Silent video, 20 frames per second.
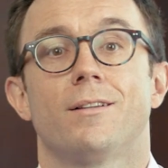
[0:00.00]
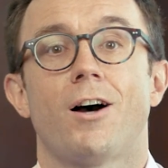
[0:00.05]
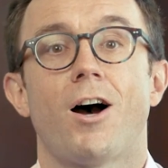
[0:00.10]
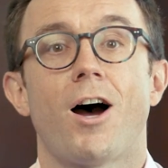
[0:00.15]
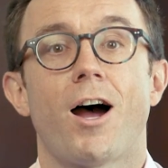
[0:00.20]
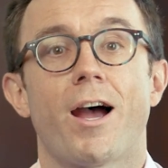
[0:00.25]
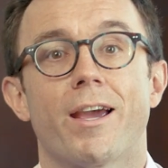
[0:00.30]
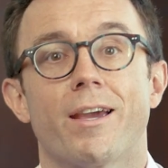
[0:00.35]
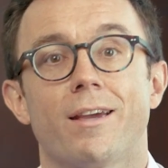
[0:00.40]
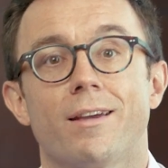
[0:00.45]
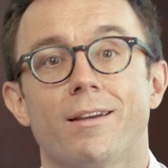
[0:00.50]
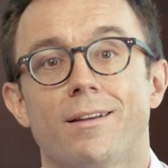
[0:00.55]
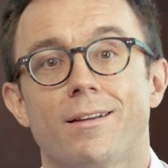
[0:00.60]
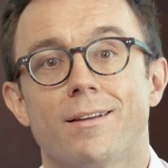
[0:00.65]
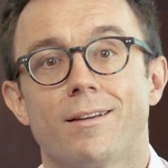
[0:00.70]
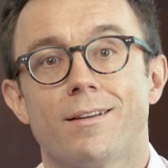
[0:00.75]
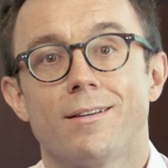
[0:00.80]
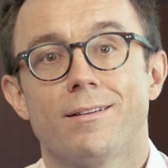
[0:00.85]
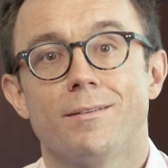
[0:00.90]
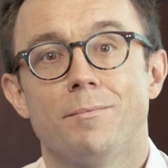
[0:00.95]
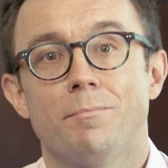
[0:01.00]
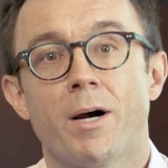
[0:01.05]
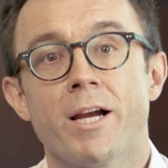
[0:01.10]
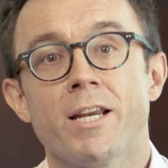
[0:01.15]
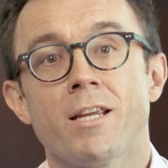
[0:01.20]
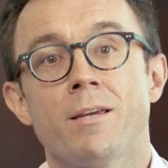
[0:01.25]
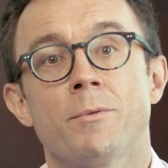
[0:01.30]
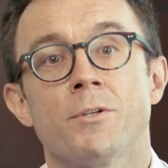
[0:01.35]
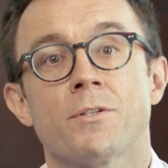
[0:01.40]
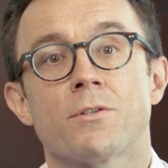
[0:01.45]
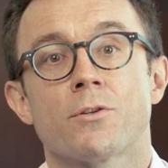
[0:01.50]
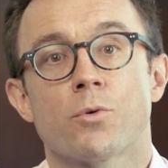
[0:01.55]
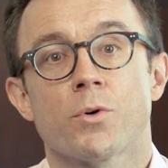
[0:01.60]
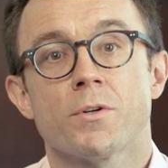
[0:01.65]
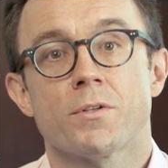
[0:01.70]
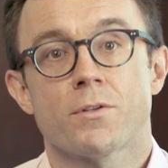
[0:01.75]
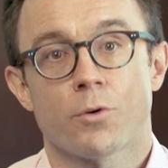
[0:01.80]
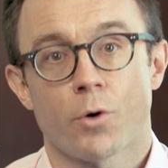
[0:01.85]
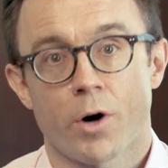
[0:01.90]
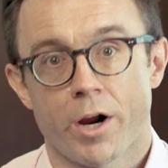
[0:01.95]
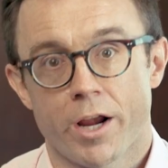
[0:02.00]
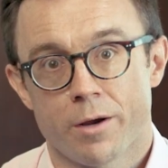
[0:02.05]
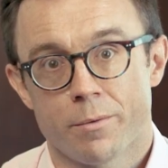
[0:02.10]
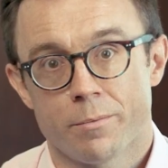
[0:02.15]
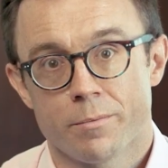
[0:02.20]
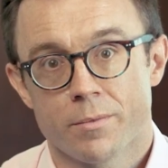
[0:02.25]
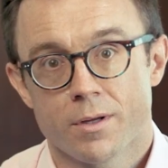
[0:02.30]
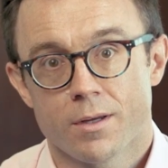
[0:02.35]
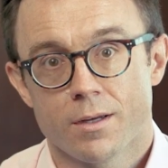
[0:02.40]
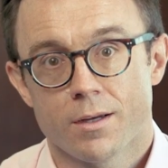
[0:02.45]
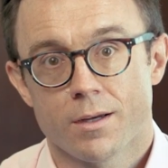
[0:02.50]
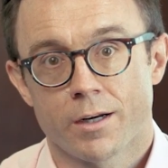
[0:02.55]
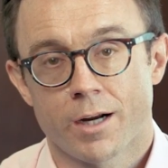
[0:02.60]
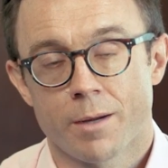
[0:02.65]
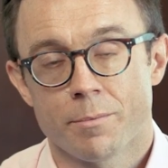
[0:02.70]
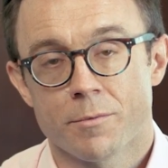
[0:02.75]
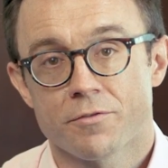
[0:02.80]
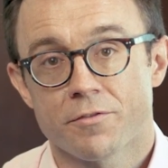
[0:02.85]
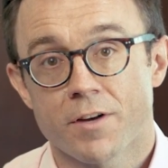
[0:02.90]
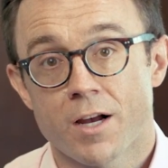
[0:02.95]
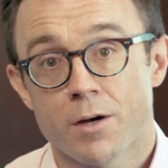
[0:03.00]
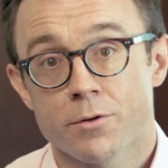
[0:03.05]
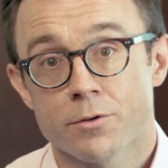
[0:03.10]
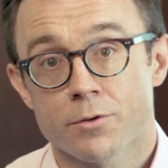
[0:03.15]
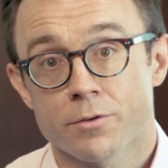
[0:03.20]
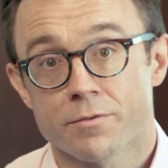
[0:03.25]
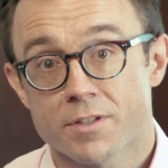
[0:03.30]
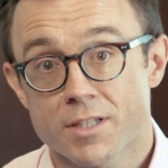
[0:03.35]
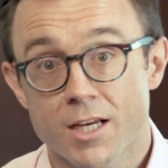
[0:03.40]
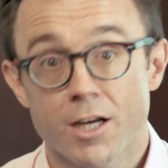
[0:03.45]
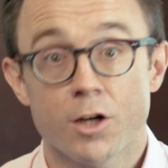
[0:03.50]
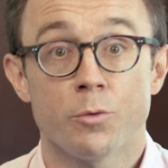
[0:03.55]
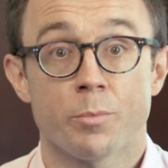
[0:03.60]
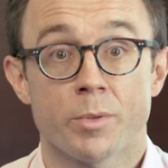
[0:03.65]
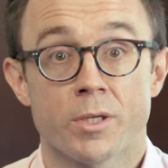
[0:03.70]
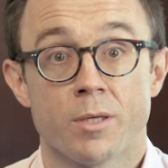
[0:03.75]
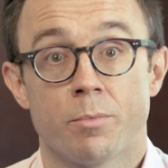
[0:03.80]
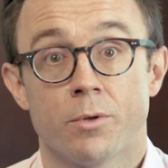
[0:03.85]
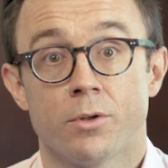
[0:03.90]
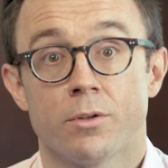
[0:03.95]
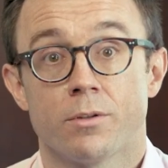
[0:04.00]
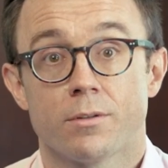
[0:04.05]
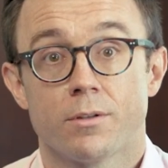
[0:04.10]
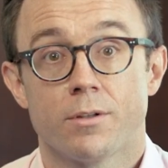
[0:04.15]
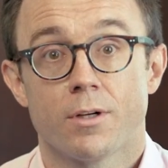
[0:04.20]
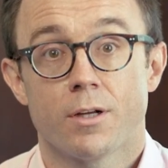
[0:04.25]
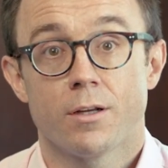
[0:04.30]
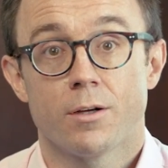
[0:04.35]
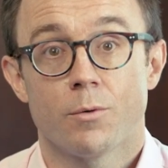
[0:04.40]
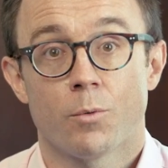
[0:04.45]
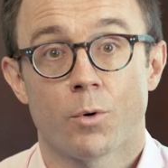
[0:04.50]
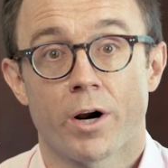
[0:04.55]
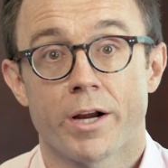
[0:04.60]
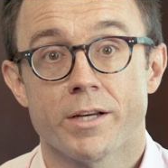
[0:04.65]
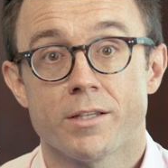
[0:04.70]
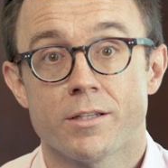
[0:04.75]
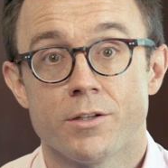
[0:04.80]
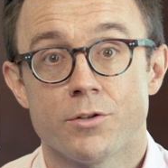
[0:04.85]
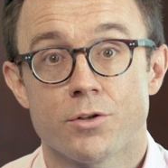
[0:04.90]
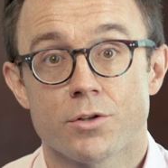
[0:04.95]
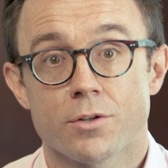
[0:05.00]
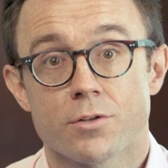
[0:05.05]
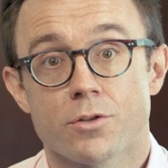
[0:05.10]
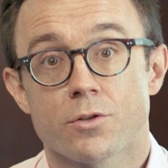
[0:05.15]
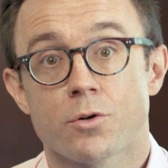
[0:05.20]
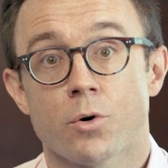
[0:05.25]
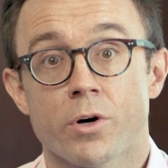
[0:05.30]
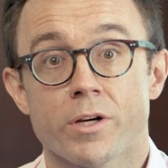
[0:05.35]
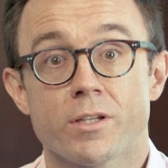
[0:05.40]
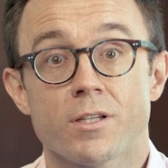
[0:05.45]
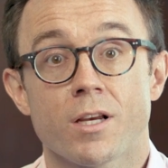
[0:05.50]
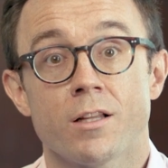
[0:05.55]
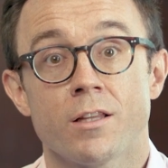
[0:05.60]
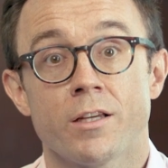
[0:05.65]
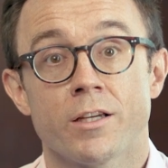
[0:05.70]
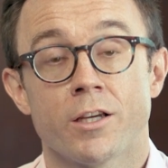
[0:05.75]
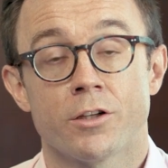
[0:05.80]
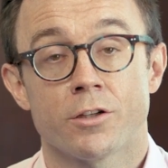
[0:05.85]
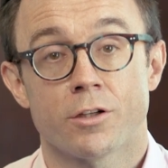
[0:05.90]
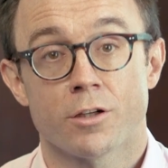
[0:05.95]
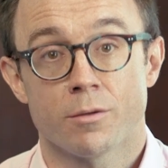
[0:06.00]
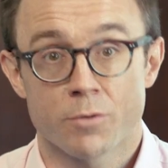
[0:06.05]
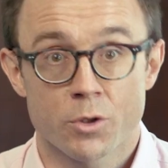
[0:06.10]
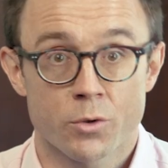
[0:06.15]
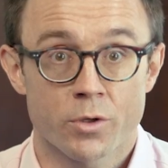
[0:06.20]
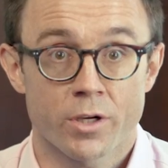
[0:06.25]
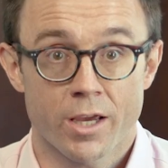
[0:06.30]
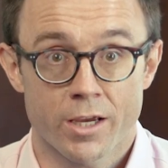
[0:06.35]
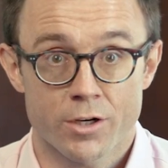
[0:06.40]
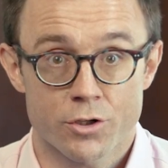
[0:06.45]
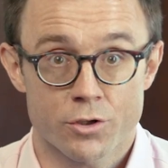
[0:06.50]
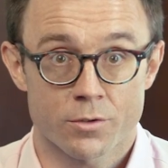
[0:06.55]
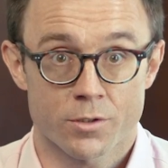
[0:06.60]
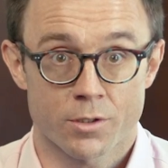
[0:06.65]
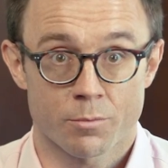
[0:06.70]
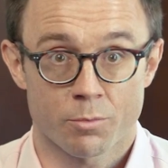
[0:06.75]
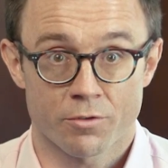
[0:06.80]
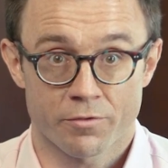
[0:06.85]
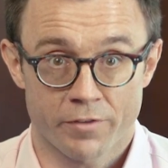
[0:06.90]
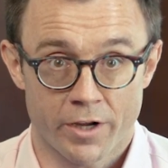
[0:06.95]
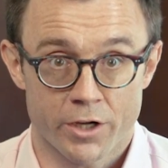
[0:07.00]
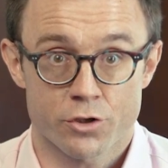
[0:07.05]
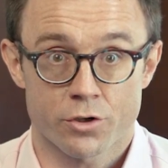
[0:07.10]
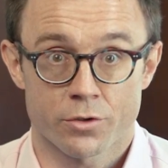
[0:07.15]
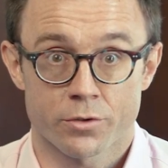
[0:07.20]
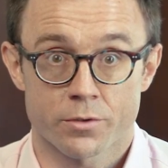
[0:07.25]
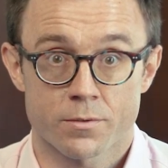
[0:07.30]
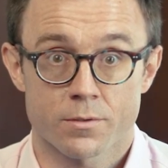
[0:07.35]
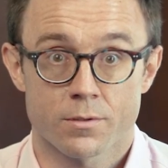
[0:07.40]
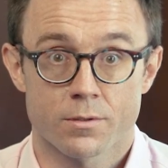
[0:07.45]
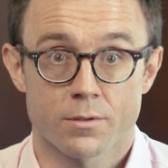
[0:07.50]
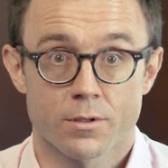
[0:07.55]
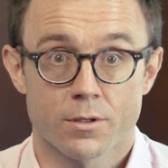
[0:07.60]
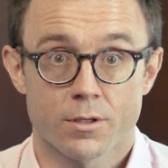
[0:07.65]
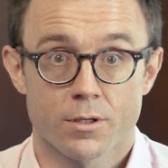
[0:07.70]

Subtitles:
Hi, my name is Chris Graham, and I'm the founder of Tell People, where I teach storytelling and communication to professionals,